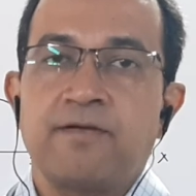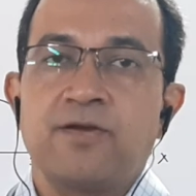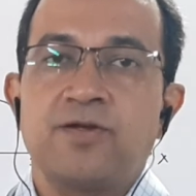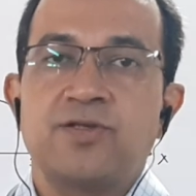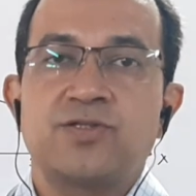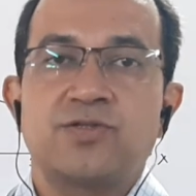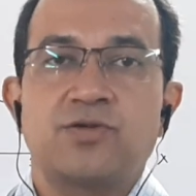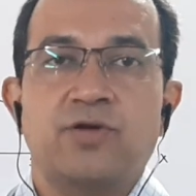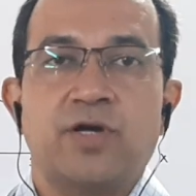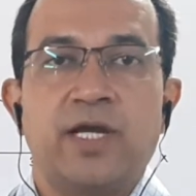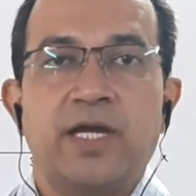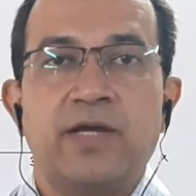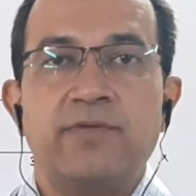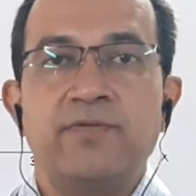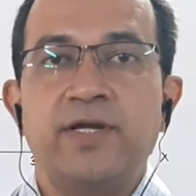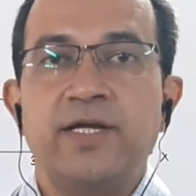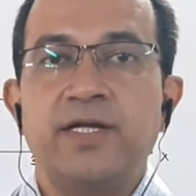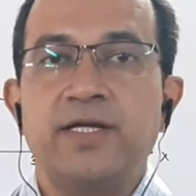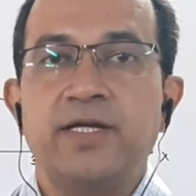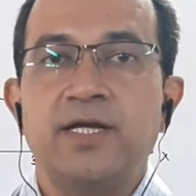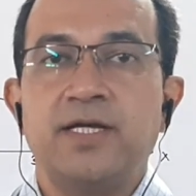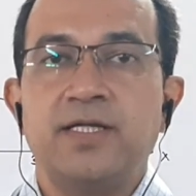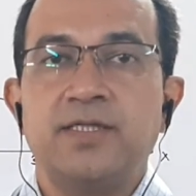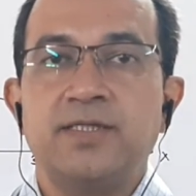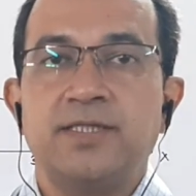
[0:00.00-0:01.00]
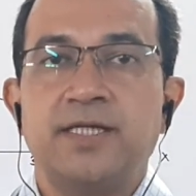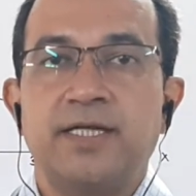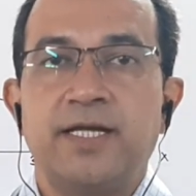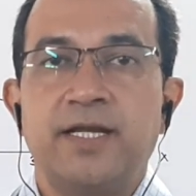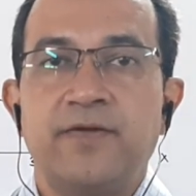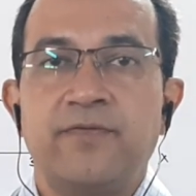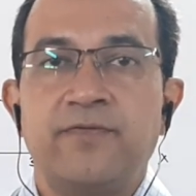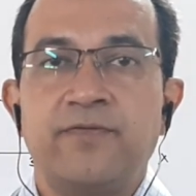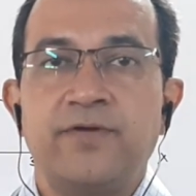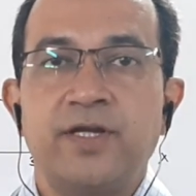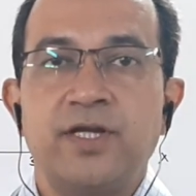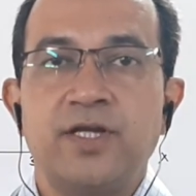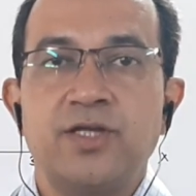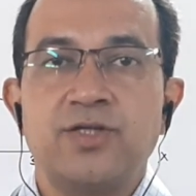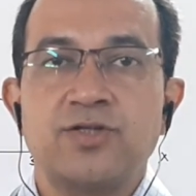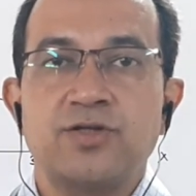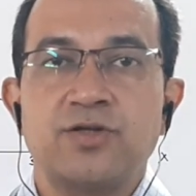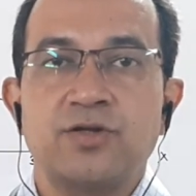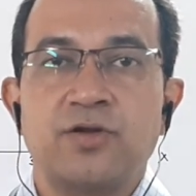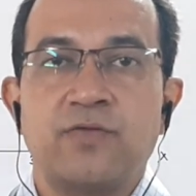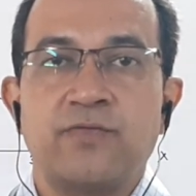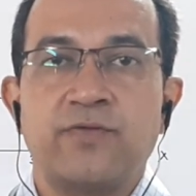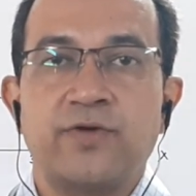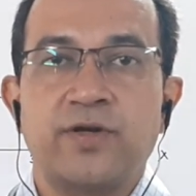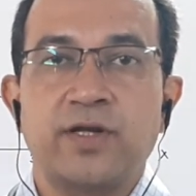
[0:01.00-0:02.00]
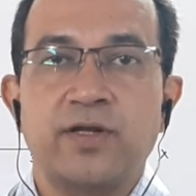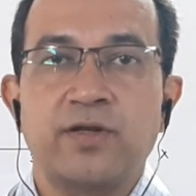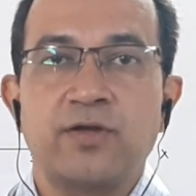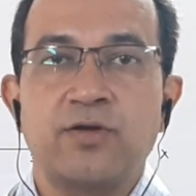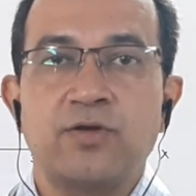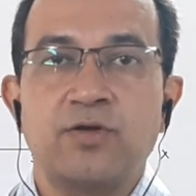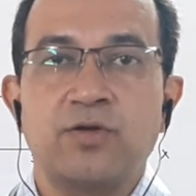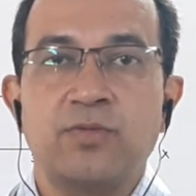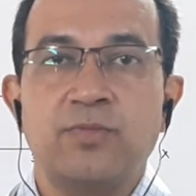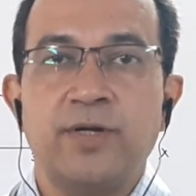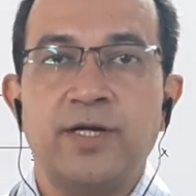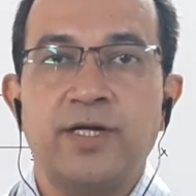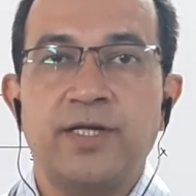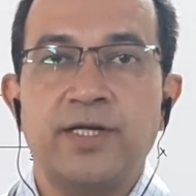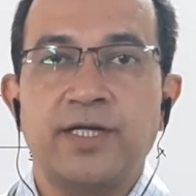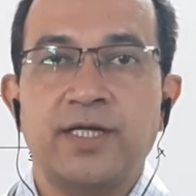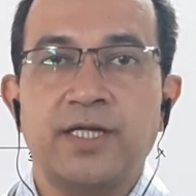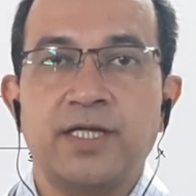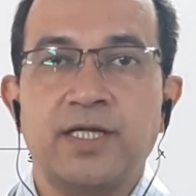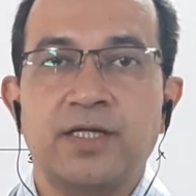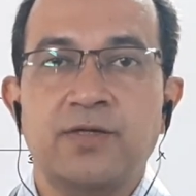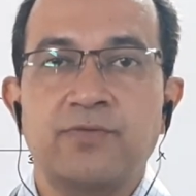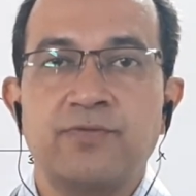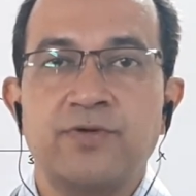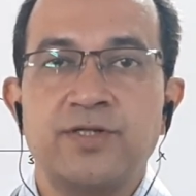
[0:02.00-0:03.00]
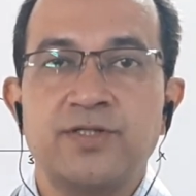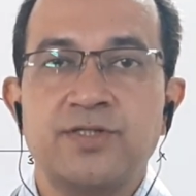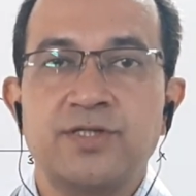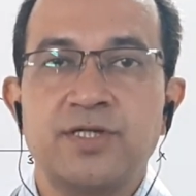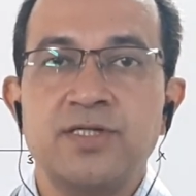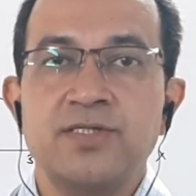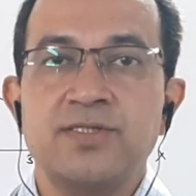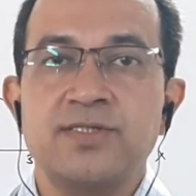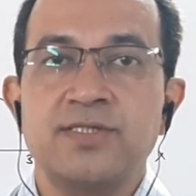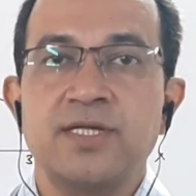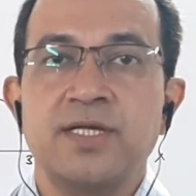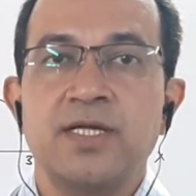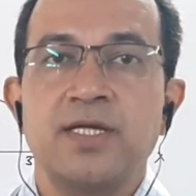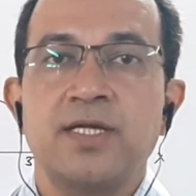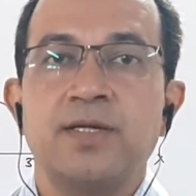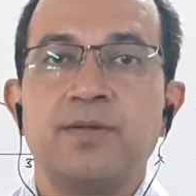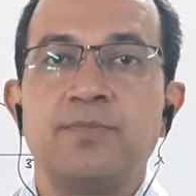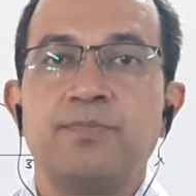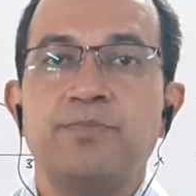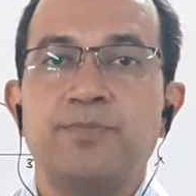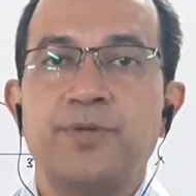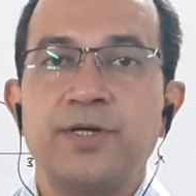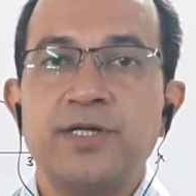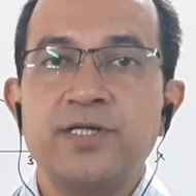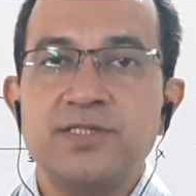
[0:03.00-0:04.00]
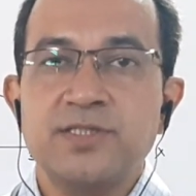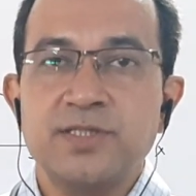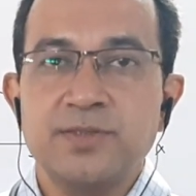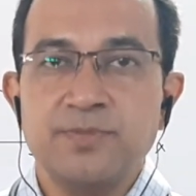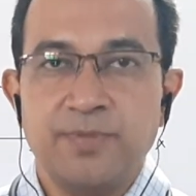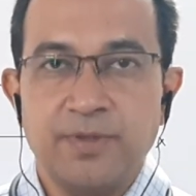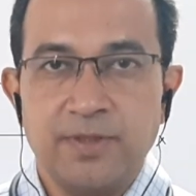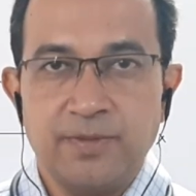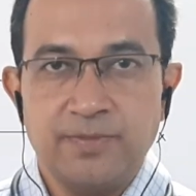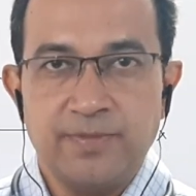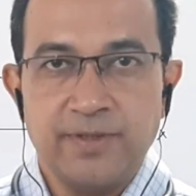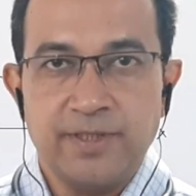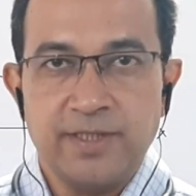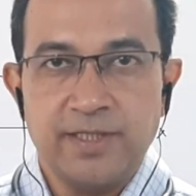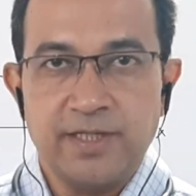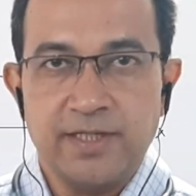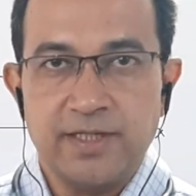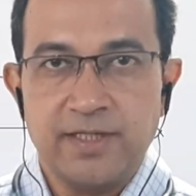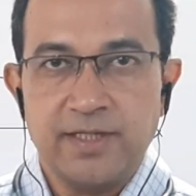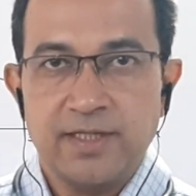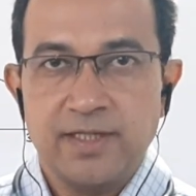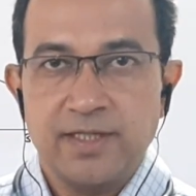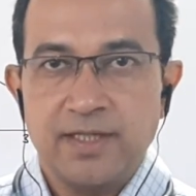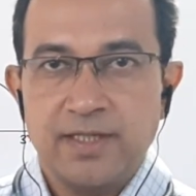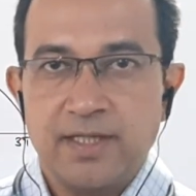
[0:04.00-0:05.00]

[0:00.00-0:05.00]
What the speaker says: So, having done the definition of trigonometric equations, principal period.